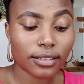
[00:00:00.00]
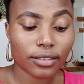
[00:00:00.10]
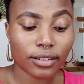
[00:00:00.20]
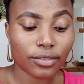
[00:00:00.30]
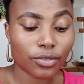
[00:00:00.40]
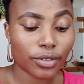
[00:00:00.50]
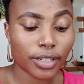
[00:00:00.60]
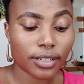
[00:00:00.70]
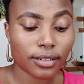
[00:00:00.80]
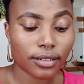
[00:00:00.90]
you can draw
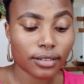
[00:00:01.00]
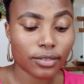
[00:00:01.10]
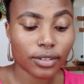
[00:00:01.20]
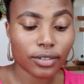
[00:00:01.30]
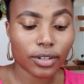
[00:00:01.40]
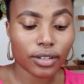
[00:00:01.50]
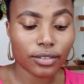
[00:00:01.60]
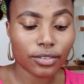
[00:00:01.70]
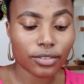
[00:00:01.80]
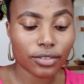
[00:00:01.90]
it, you can
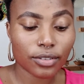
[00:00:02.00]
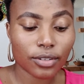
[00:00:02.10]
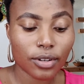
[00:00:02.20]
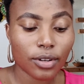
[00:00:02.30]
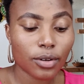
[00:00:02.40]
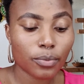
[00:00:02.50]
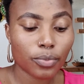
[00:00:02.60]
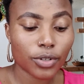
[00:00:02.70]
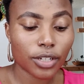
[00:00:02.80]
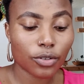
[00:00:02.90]
just
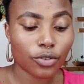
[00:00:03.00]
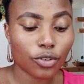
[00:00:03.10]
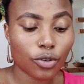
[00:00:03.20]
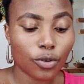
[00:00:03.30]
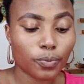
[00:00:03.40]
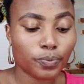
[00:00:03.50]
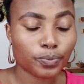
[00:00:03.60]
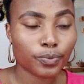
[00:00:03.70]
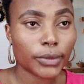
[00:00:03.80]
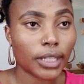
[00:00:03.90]
put it on your
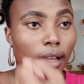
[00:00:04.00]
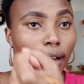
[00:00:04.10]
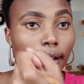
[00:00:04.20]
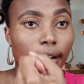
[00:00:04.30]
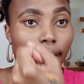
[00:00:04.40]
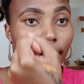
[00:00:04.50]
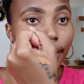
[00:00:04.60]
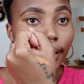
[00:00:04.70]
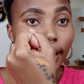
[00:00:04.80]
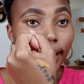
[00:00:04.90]

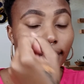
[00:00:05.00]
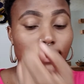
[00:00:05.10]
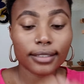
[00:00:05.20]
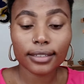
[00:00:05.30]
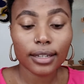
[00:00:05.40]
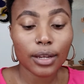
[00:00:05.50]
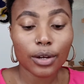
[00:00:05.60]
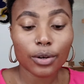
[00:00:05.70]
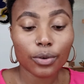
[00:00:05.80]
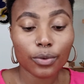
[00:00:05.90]
hand,
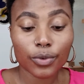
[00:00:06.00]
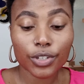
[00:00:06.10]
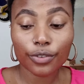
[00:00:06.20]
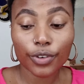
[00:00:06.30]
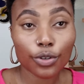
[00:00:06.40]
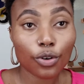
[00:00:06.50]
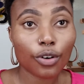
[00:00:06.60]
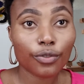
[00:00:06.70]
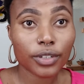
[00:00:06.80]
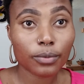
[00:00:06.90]
whichever you're
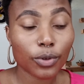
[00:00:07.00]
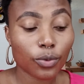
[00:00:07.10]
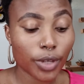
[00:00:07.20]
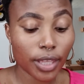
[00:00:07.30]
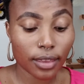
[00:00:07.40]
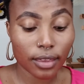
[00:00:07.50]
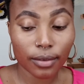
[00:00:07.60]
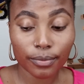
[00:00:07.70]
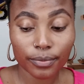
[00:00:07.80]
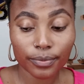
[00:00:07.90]
comfortable with,
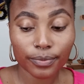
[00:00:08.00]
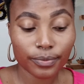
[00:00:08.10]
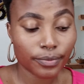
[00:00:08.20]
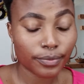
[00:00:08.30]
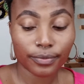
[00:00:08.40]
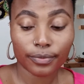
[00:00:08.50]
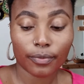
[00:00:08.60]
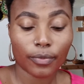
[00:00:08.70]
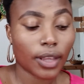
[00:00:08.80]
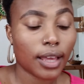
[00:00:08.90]

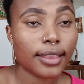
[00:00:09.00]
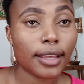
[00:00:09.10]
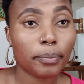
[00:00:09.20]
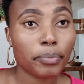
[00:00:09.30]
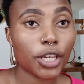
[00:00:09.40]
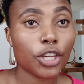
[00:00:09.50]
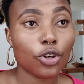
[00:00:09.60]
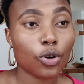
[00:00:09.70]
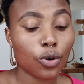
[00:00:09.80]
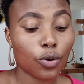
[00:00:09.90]
and then pick
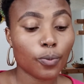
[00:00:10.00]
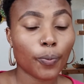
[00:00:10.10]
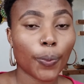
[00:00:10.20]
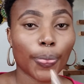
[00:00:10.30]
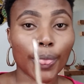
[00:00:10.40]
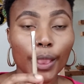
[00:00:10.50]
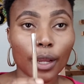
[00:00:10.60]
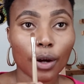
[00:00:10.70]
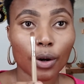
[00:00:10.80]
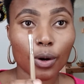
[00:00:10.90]
your
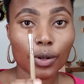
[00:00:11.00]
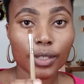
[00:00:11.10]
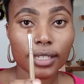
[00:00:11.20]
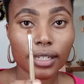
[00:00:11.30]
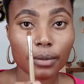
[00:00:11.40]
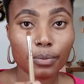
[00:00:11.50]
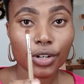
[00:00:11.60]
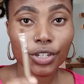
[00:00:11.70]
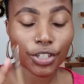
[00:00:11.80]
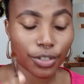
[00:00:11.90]
concealer
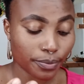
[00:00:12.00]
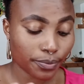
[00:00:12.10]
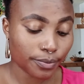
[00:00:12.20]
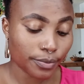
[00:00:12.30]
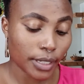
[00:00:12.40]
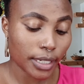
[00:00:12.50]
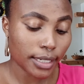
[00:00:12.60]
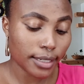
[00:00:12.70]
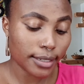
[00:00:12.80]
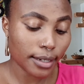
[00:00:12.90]
brush,
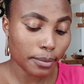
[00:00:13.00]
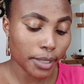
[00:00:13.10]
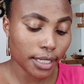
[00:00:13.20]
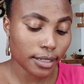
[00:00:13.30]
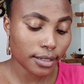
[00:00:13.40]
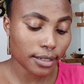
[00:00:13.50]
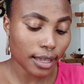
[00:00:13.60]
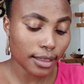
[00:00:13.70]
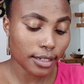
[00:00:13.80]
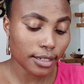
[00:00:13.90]
dab it
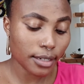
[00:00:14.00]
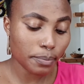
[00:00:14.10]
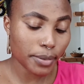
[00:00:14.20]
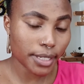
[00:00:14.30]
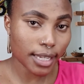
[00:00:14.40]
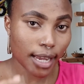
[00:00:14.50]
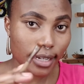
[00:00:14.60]
at the tips